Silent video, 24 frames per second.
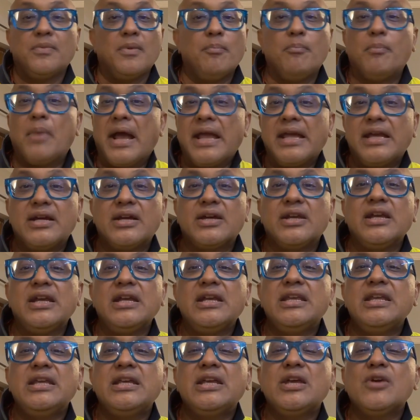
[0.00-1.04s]
By
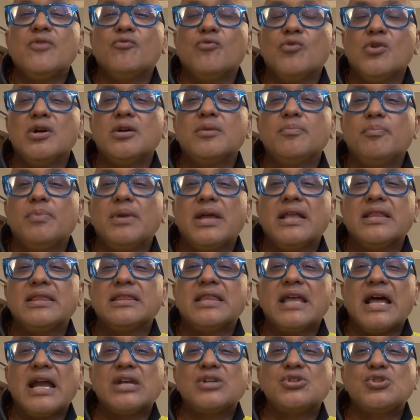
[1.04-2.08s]
creating a work plan
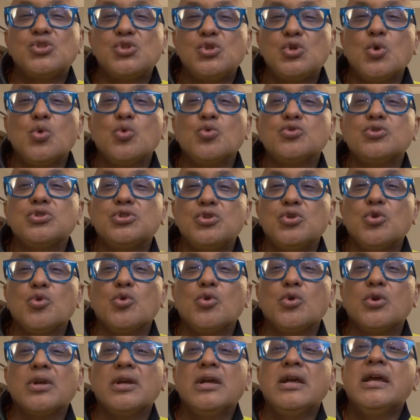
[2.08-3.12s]
that shows
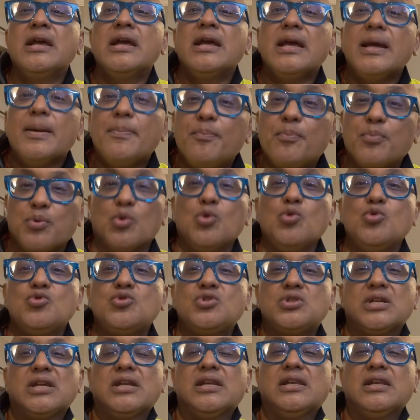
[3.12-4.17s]
your
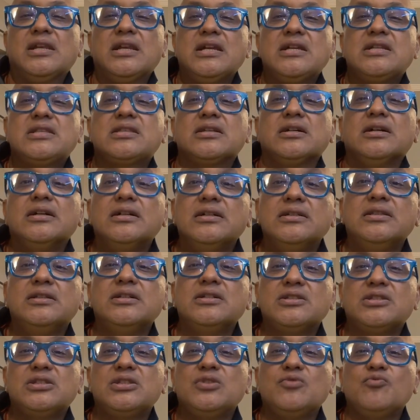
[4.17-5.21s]
approach and lets
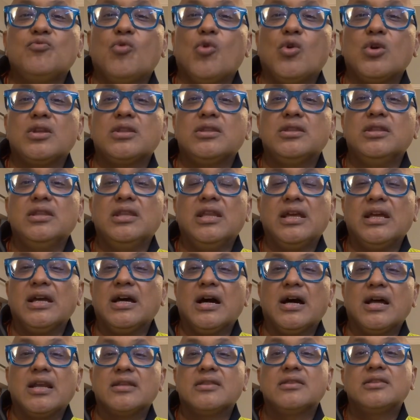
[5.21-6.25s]
others see what they
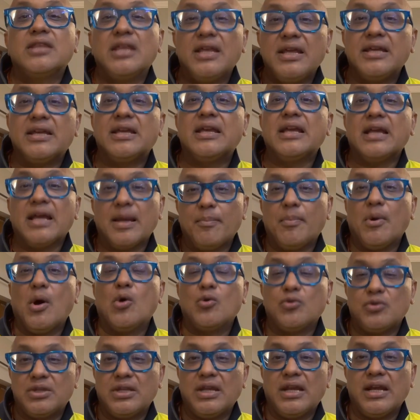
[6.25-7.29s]
are thinking
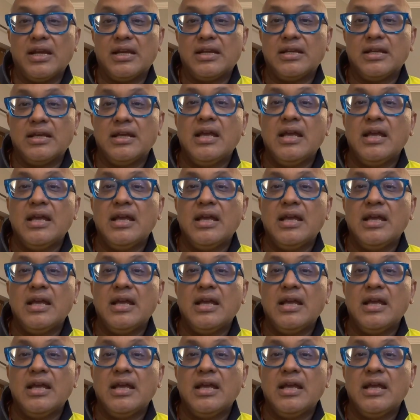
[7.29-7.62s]
about it.